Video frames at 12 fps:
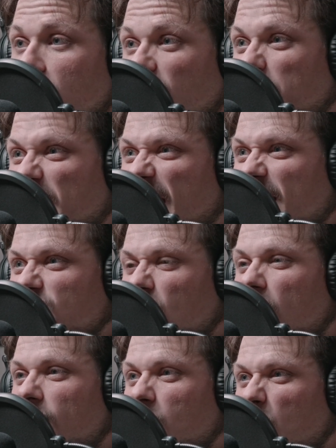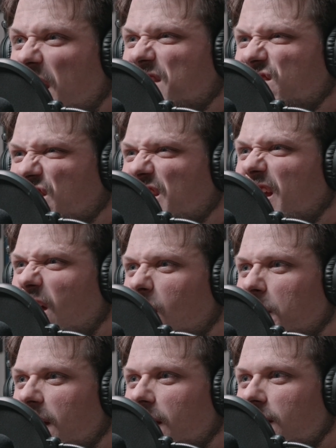Let me ask Harvey Weinstein to
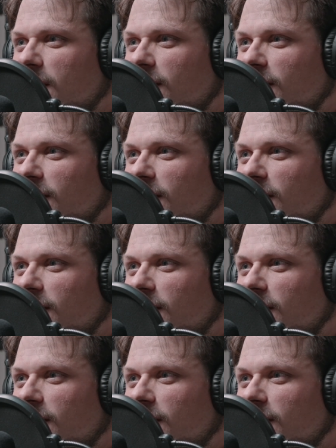help me.